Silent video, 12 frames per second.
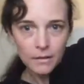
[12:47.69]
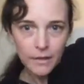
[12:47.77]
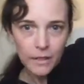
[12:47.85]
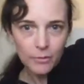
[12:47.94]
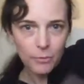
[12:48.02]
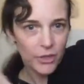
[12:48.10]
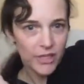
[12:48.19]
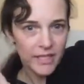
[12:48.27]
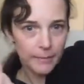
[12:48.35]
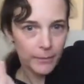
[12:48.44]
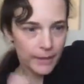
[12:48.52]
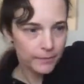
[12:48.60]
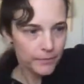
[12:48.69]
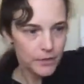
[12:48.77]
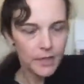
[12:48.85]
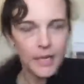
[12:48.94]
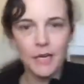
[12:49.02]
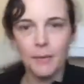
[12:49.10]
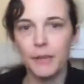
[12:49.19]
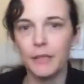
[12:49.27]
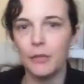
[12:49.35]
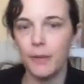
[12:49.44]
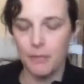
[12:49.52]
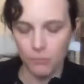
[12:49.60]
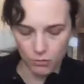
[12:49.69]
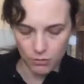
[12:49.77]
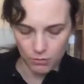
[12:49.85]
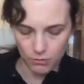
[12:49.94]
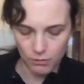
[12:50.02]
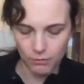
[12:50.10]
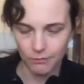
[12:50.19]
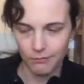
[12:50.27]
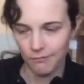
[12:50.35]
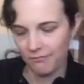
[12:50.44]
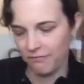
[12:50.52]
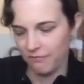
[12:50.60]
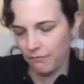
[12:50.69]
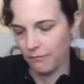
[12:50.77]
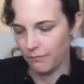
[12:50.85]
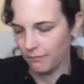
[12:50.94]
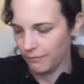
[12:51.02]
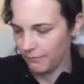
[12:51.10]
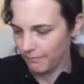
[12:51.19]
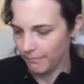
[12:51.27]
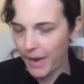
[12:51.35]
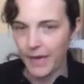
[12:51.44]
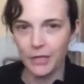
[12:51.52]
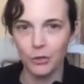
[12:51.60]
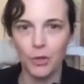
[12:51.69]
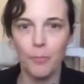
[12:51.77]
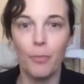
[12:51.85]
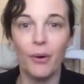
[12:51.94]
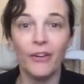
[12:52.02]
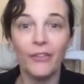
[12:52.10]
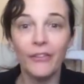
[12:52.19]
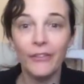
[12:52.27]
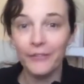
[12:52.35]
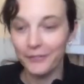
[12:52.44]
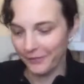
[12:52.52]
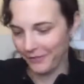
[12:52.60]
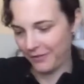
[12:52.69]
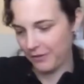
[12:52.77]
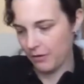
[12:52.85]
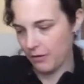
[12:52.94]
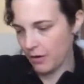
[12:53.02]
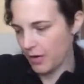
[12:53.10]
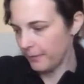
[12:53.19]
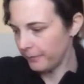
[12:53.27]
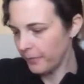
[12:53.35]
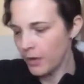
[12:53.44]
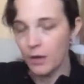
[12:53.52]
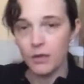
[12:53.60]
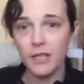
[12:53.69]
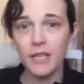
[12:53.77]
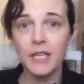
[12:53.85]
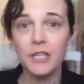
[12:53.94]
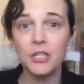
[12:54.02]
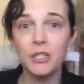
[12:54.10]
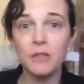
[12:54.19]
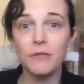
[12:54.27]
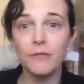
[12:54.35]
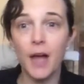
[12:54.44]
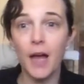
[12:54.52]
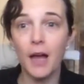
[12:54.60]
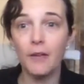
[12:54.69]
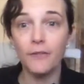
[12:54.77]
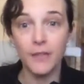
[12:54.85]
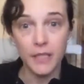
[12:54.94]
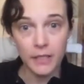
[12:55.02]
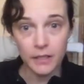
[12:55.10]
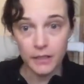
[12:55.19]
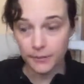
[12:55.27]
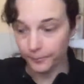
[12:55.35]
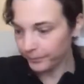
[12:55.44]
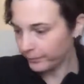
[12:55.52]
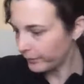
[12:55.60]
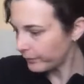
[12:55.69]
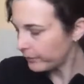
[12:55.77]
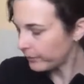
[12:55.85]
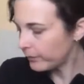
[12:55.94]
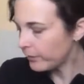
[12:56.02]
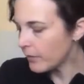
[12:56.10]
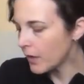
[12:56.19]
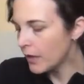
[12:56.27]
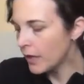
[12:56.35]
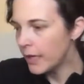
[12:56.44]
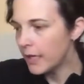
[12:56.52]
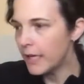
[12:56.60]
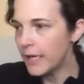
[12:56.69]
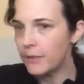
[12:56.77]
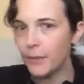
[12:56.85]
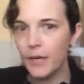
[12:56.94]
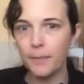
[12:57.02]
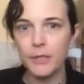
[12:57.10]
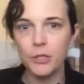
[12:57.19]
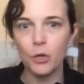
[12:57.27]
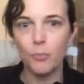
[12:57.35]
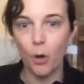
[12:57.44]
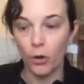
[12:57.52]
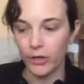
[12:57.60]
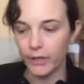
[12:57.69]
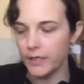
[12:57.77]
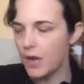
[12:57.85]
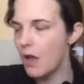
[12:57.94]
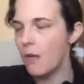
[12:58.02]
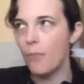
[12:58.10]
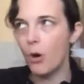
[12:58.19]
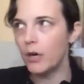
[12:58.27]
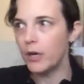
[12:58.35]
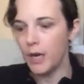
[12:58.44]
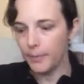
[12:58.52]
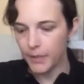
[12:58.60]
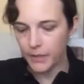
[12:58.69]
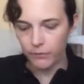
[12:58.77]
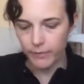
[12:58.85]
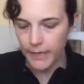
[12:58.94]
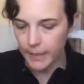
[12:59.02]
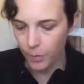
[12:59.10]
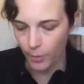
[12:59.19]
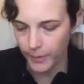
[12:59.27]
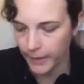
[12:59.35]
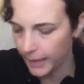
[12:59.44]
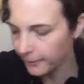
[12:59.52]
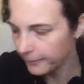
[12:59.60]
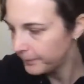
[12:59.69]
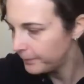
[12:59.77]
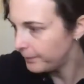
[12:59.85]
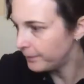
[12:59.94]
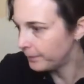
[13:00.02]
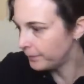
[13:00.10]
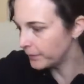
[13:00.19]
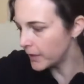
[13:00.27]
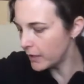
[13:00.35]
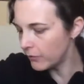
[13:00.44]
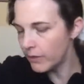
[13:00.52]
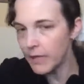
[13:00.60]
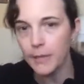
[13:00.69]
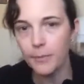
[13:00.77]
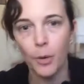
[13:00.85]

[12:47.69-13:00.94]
you've got to put it somewhere. So they end up a little bit more padding on the bot. All right, so there's your fitteds. Your next one up is your pockets. Pocket nappies are really popular. It's a really